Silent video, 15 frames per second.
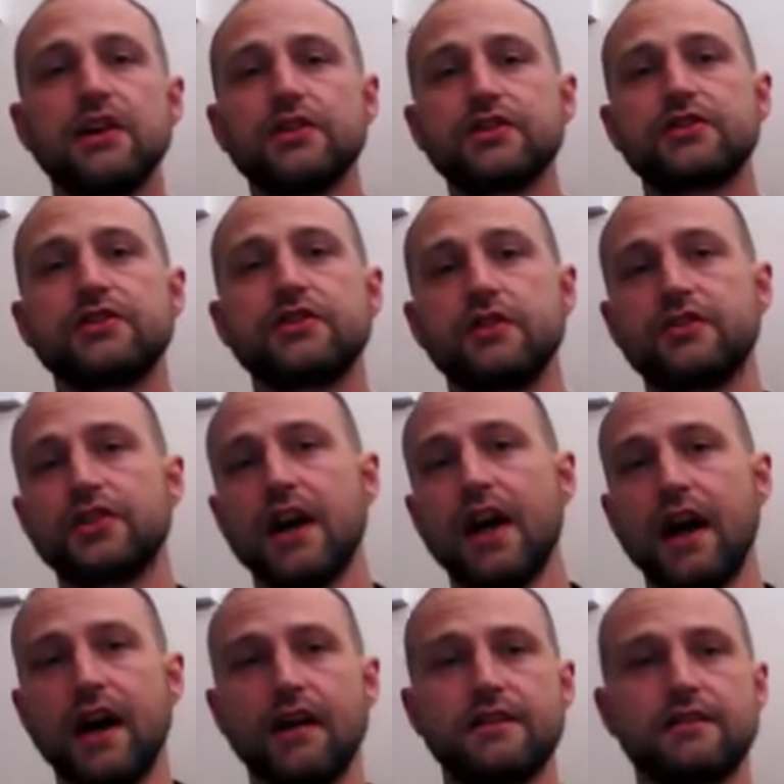such
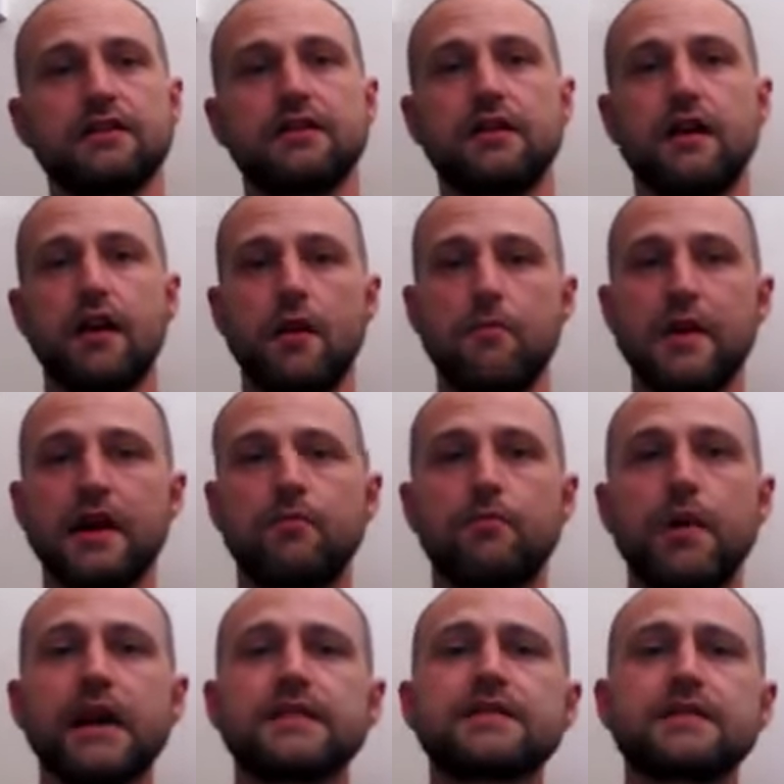as a big
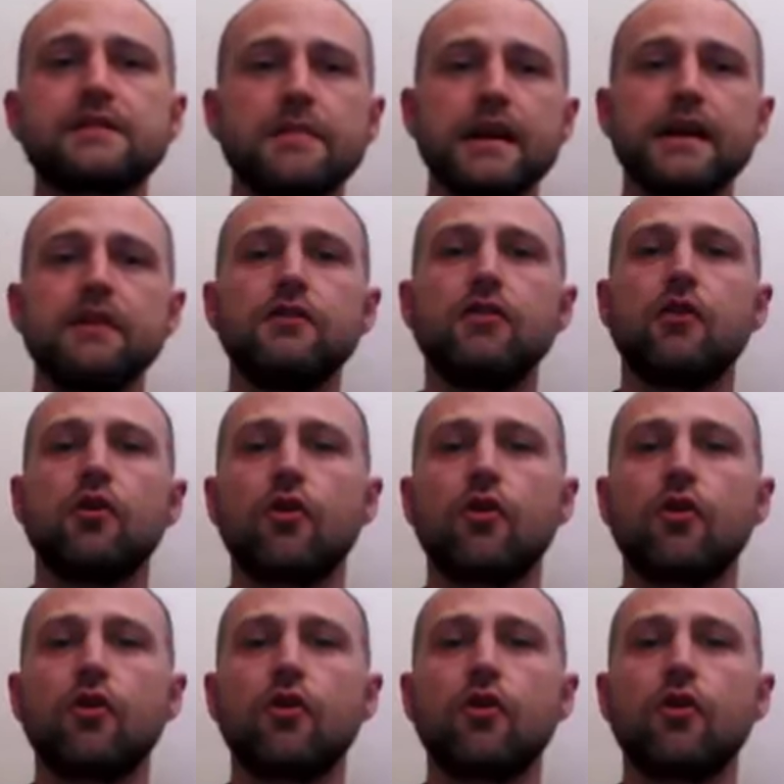pasta meal,